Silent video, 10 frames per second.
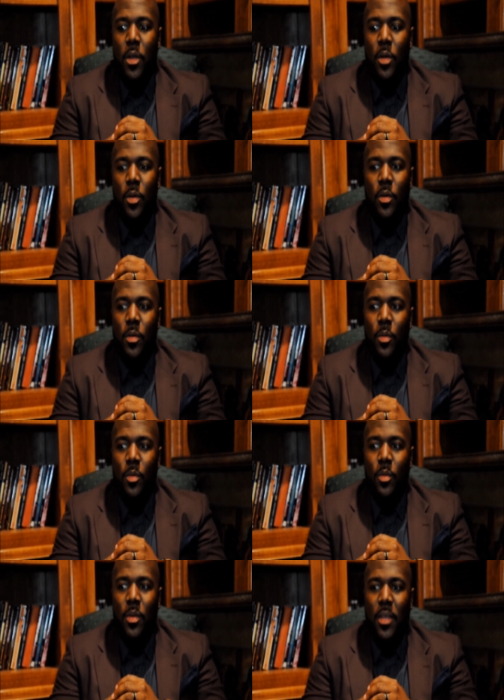
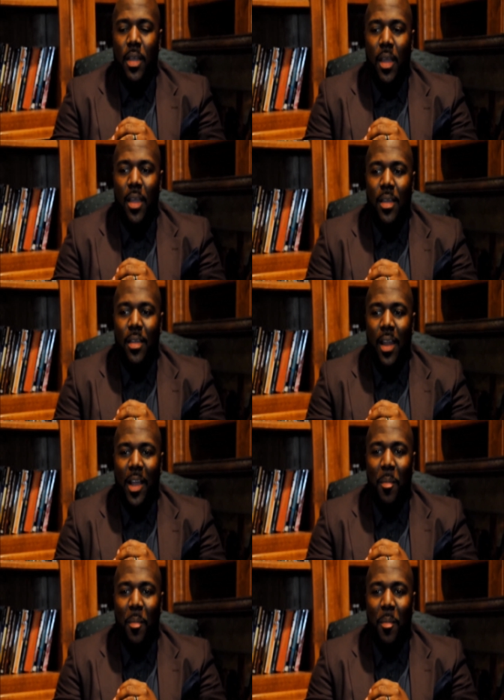okay. Like,